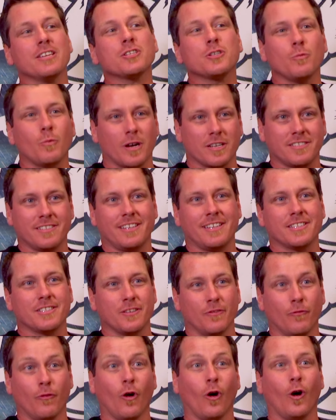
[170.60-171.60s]
she wasn't as
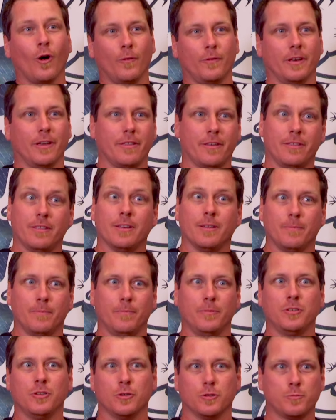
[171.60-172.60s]
involved other than
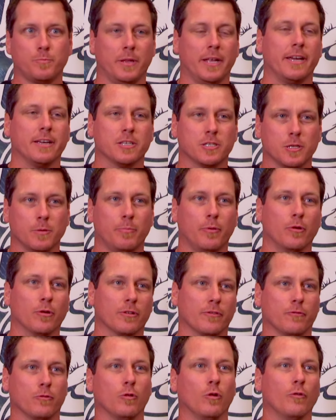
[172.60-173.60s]
just playing a
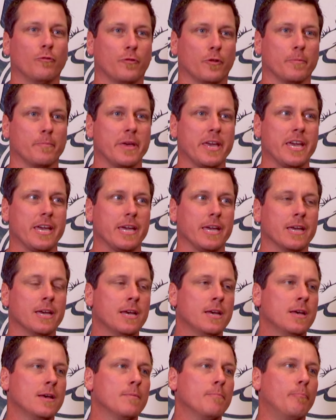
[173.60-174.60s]
supportive role for me.
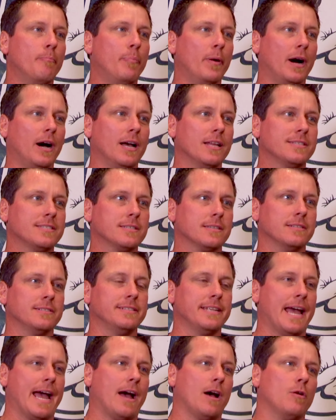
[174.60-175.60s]
But
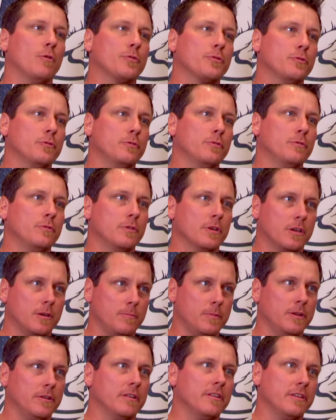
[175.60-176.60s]
now through the
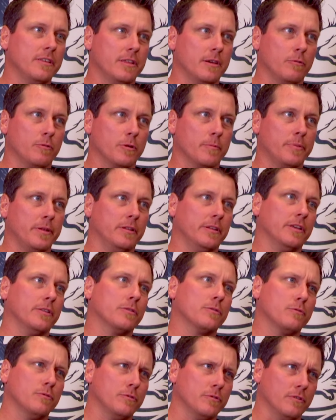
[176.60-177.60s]
community that we're building
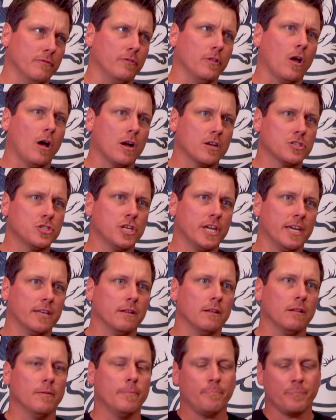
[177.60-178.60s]
through the vlog
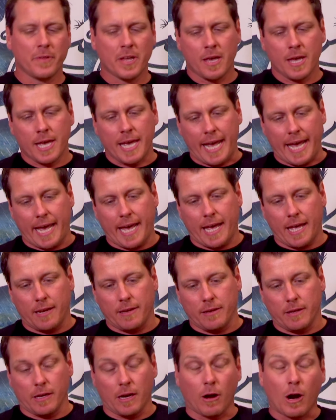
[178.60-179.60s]
channel
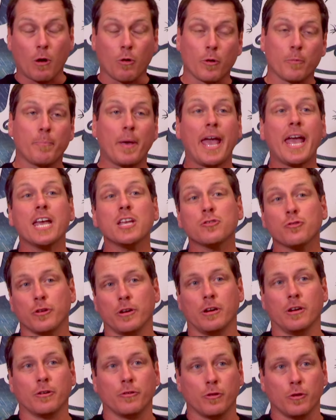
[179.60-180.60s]
and our
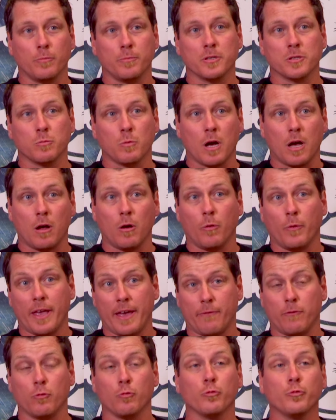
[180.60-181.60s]
Patreon group as well, we
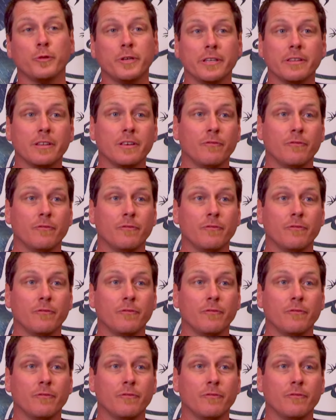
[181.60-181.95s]
have a really